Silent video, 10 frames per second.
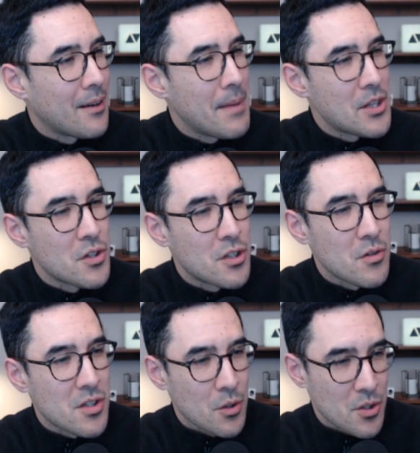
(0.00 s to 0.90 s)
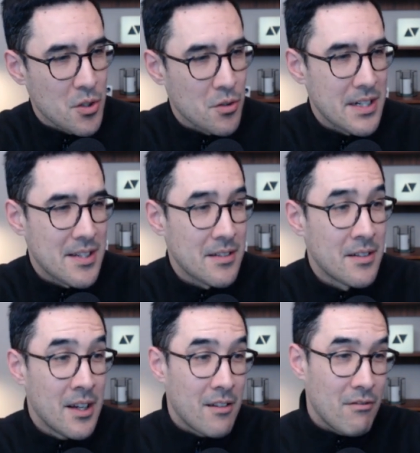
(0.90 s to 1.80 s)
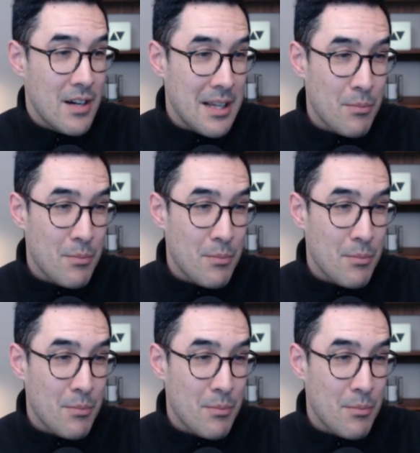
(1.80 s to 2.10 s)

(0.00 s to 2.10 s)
I mentioned two stock stories, and really